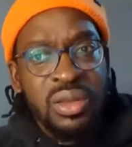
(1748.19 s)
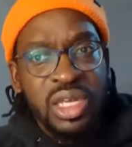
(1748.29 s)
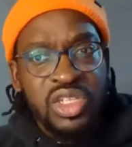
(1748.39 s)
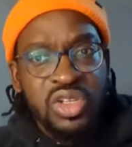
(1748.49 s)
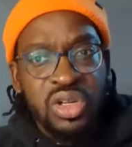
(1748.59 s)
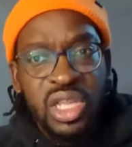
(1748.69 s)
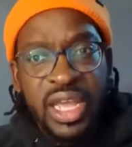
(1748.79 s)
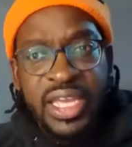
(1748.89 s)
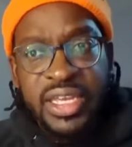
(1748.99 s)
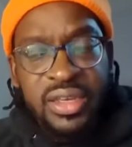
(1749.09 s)
It's not
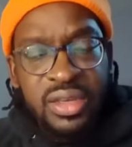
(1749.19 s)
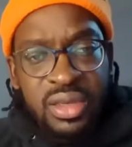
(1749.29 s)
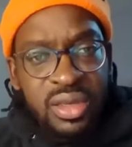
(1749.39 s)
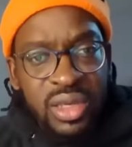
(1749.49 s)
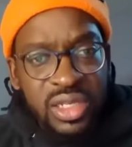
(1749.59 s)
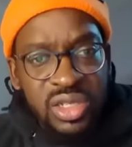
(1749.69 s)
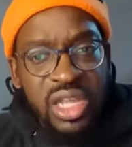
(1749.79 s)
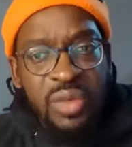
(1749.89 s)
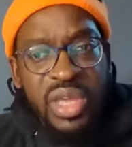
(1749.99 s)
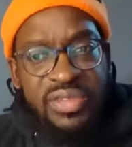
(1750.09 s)
like
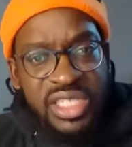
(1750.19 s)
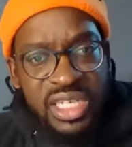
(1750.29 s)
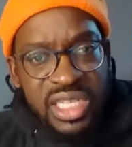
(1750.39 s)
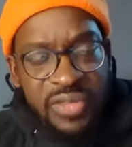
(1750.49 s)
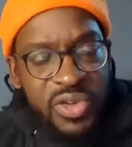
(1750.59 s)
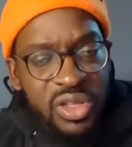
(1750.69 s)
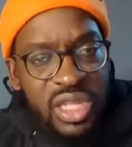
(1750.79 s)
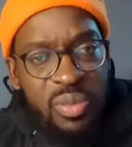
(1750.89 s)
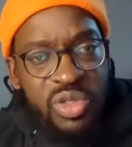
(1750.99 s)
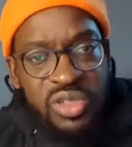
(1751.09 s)
we have significant
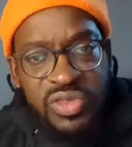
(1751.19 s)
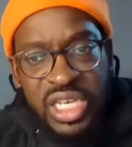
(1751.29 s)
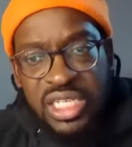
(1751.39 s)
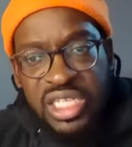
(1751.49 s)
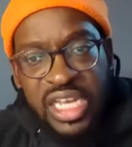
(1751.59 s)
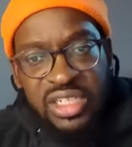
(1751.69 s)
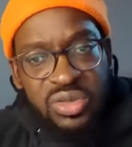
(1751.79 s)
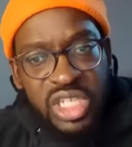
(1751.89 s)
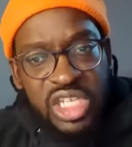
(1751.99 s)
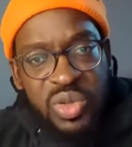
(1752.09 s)
numbers of
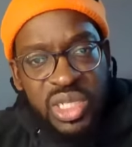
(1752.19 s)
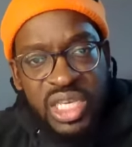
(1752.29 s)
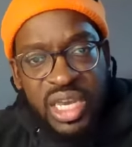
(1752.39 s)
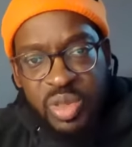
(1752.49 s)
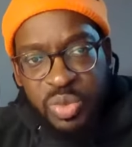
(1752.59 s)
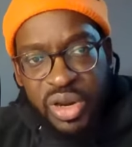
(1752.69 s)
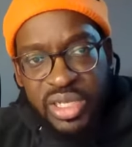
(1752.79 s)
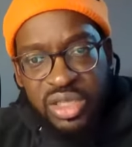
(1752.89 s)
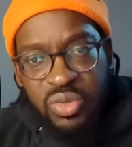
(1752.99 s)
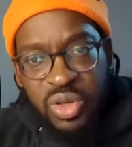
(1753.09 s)
international T20 games prior
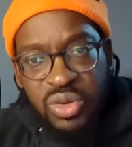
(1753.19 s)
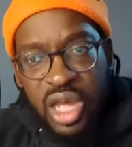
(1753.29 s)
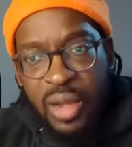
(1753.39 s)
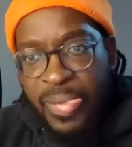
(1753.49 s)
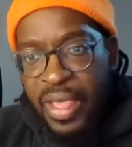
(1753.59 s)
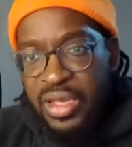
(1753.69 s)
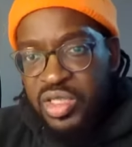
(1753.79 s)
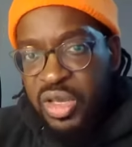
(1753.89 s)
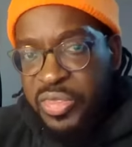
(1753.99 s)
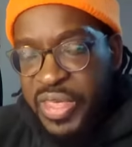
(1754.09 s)
to the World Cup.
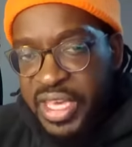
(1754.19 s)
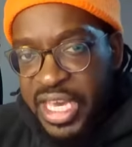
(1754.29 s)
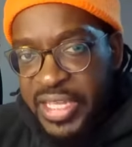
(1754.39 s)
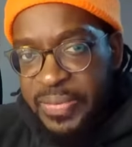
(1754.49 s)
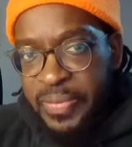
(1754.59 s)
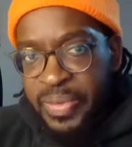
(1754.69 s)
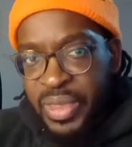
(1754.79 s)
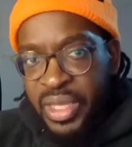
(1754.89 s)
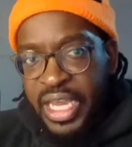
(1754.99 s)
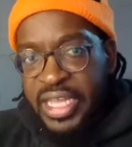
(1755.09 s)
So I think in
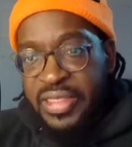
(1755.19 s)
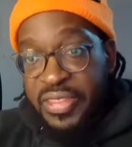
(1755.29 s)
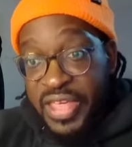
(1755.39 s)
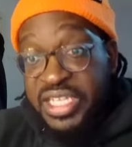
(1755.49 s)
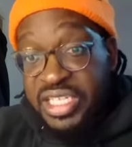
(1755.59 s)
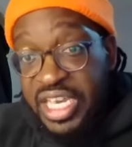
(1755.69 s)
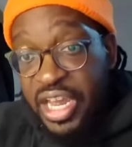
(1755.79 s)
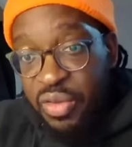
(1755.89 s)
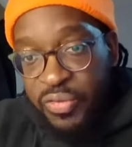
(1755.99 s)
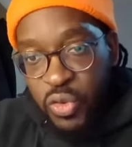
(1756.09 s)
this
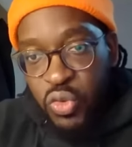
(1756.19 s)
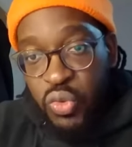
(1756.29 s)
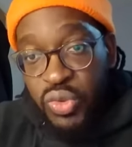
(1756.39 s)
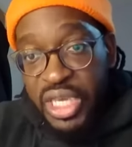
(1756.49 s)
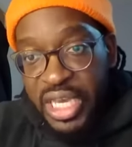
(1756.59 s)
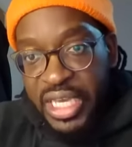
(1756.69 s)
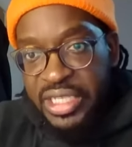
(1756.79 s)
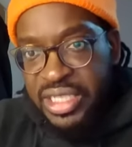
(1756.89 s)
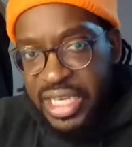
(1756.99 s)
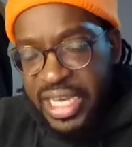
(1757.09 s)
year of all
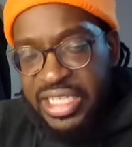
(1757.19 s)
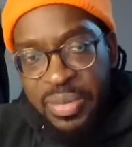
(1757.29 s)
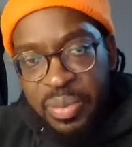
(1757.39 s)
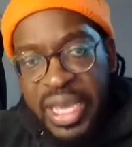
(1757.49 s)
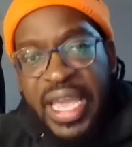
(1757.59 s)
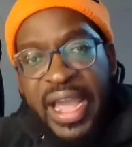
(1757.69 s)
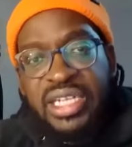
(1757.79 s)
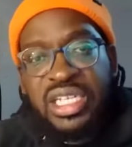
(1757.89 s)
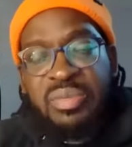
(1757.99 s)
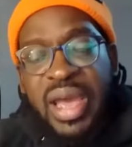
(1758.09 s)
years, yes, it may
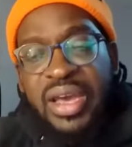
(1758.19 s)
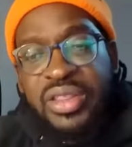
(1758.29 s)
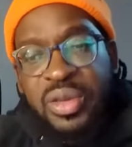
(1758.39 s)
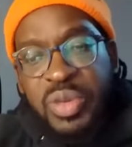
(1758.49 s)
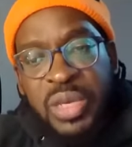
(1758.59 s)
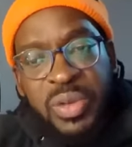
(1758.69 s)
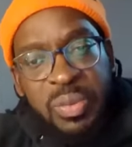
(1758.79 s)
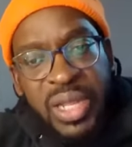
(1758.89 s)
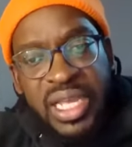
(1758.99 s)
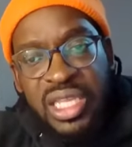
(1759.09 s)
actually matter that people are
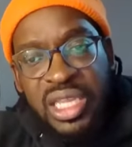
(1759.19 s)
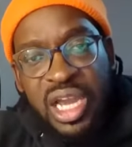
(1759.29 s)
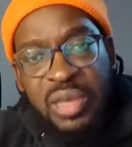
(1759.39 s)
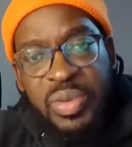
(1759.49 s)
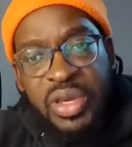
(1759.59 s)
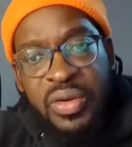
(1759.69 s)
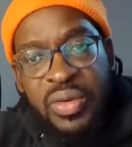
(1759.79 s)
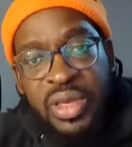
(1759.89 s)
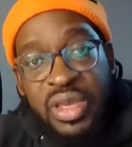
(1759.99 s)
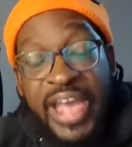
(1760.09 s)
playing in the
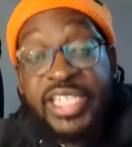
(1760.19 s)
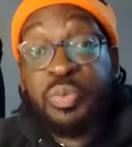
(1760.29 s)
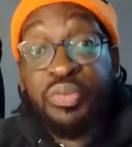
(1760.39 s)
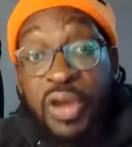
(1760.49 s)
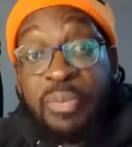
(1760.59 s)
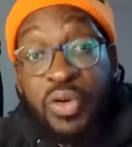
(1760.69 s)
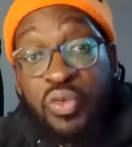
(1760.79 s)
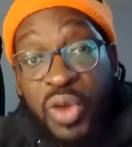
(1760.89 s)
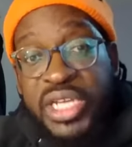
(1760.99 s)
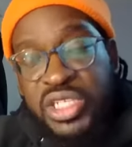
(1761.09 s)
IPL as
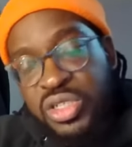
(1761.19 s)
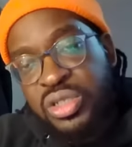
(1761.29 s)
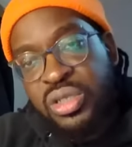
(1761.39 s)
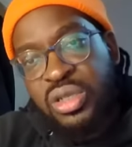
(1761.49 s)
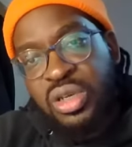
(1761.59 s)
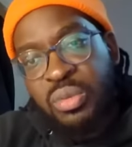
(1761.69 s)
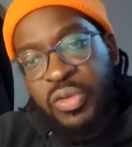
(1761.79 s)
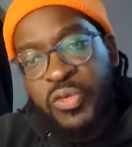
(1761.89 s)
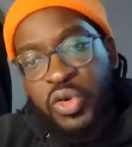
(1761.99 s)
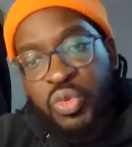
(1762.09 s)
preparation
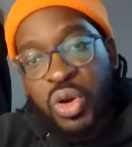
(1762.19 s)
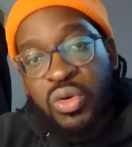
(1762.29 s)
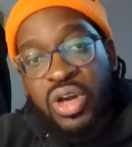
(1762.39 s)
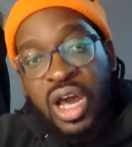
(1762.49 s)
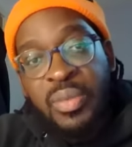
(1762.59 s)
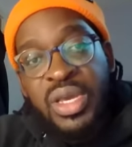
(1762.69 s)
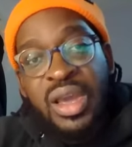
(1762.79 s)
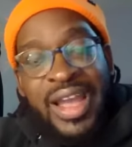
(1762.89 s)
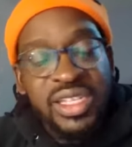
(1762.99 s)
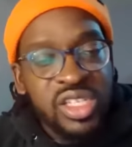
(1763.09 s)
before the World Cup,
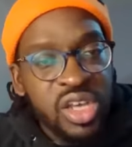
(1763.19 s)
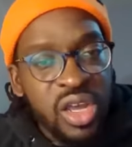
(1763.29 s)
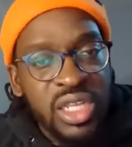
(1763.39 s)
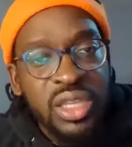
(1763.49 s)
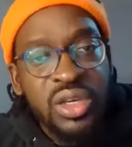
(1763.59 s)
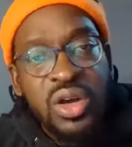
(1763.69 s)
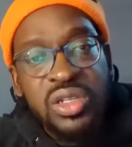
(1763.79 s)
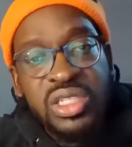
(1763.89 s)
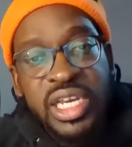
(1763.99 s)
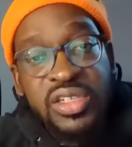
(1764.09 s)
and certainly in the
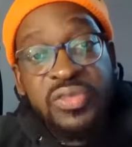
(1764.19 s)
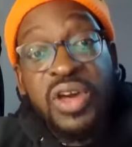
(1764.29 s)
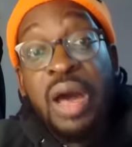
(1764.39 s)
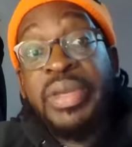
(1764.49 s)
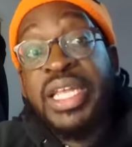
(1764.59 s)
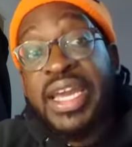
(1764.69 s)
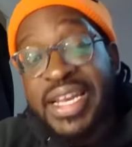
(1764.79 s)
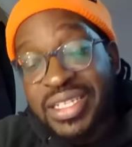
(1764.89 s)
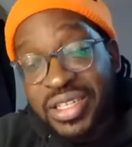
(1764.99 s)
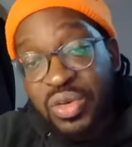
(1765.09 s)
context of coming
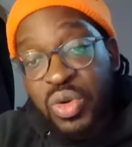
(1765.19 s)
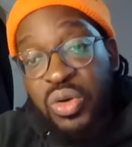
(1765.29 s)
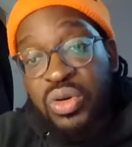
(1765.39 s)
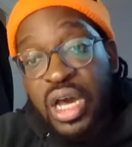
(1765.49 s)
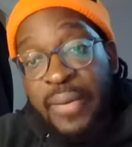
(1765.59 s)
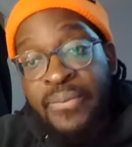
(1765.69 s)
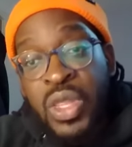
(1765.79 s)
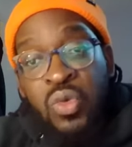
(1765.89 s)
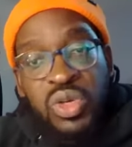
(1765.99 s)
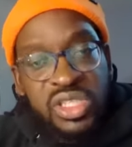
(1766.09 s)
into the World Cup
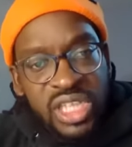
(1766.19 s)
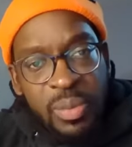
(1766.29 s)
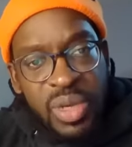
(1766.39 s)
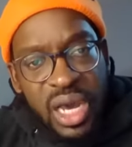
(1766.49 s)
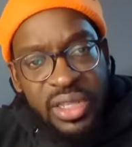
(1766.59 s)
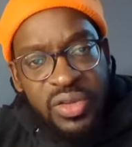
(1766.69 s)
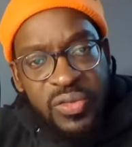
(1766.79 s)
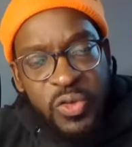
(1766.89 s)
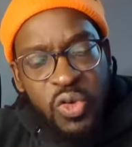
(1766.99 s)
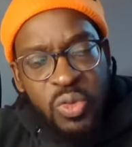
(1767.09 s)
with some kind
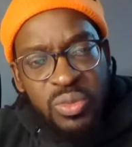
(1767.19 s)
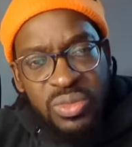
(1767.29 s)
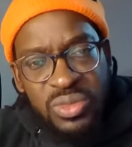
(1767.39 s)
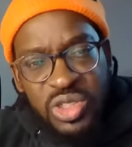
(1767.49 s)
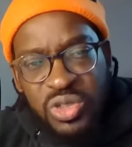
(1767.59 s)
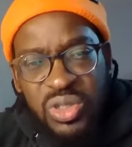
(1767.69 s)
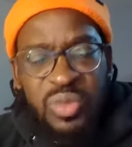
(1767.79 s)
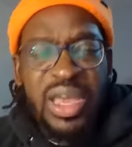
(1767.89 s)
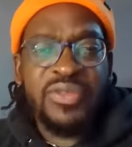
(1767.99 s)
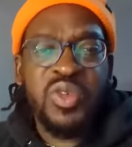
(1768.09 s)
of form. Surely
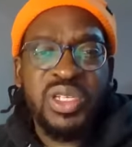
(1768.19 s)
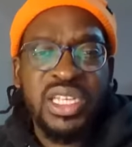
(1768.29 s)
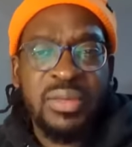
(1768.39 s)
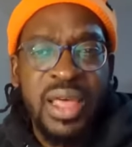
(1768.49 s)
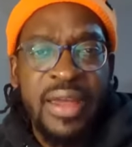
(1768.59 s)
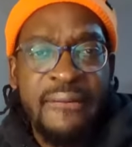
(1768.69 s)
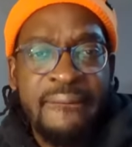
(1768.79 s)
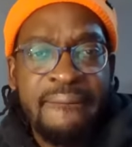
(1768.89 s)
we have to accept that.